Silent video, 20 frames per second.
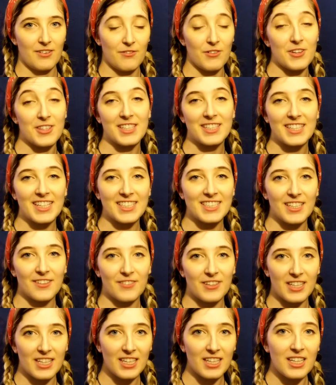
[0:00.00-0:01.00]
For this
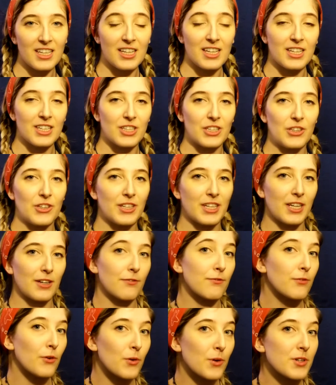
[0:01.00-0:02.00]
activity, you'll
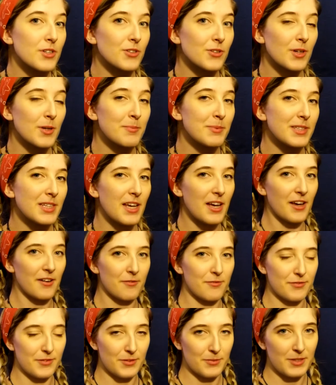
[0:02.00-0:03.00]
need 4 strips
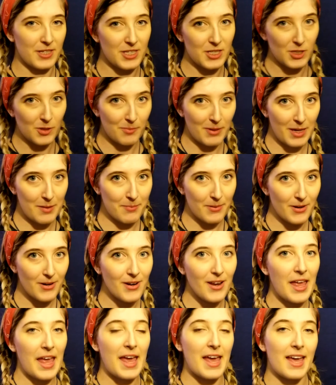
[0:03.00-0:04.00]
of tissue paper
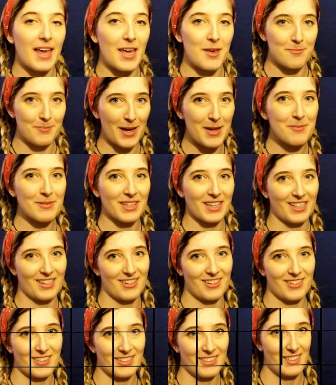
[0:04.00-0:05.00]
and pipe
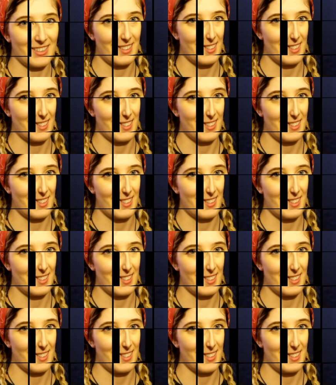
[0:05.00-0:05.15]
cleaners.